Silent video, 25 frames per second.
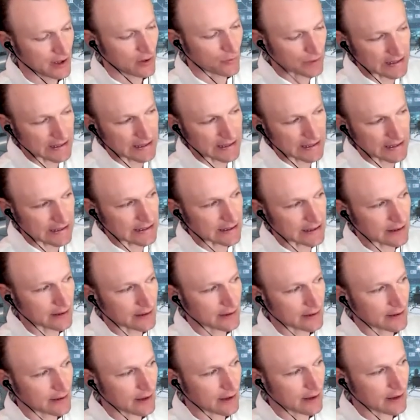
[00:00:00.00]
we
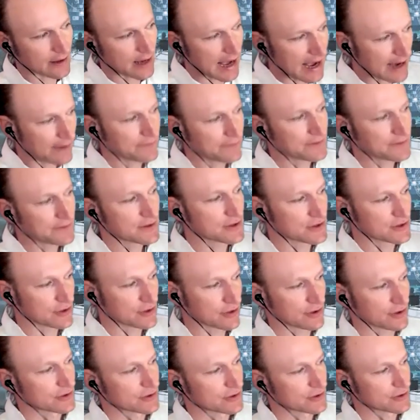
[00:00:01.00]
have to
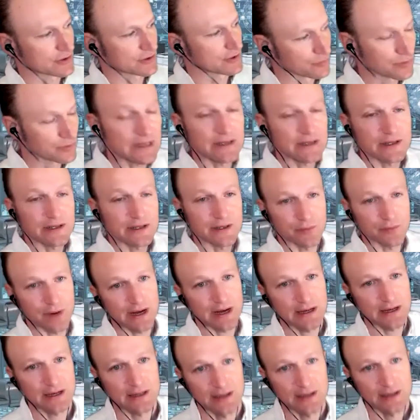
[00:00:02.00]
start to really
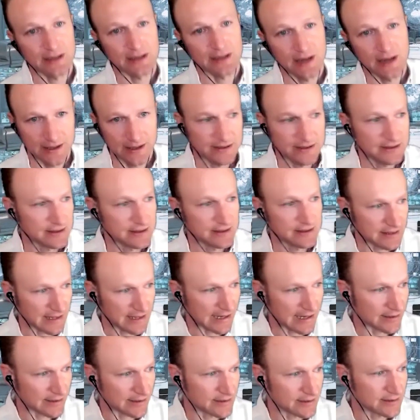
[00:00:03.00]
recognize
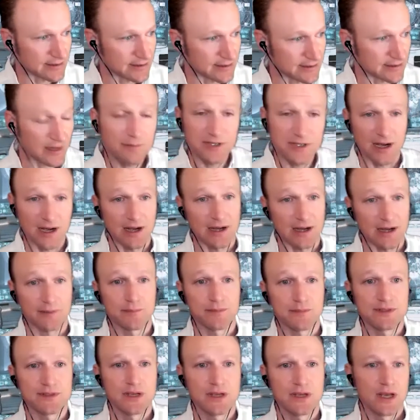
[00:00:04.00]
that
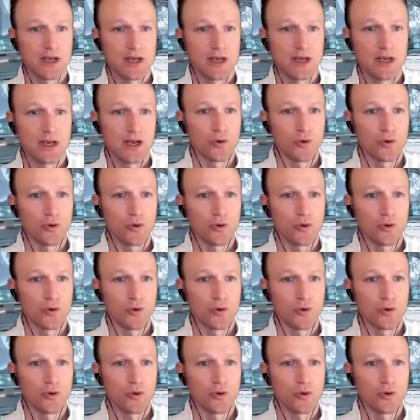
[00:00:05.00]
sometimes